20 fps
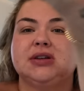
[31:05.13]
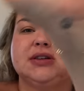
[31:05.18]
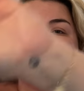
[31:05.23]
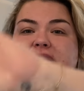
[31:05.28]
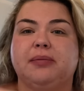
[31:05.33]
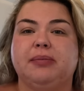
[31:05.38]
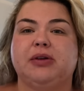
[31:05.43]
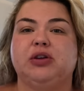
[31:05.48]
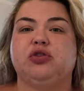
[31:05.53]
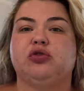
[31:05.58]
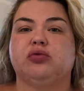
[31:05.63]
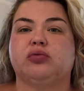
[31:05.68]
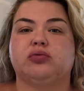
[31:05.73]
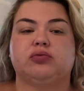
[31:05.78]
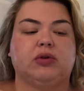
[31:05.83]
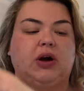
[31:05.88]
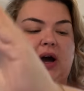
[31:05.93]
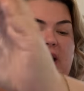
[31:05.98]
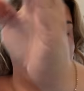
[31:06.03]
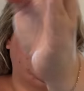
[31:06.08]
I've been
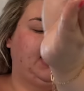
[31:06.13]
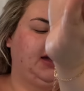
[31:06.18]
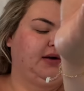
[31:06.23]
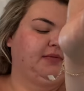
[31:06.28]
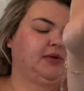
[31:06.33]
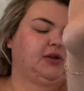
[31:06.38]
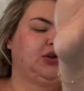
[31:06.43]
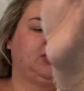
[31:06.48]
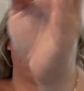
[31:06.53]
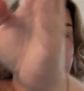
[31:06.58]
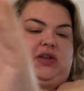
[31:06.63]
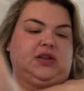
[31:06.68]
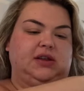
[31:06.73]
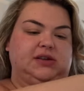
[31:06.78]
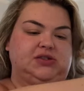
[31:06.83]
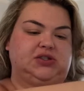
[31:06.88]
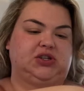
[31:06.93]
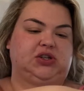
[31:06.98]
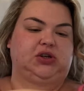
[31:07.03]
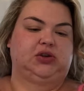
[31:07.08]
dry, I've been using this
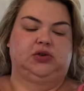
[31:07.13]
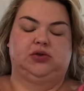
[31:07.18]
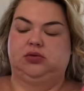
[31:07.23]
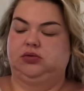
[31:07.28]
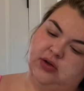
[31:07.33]
too.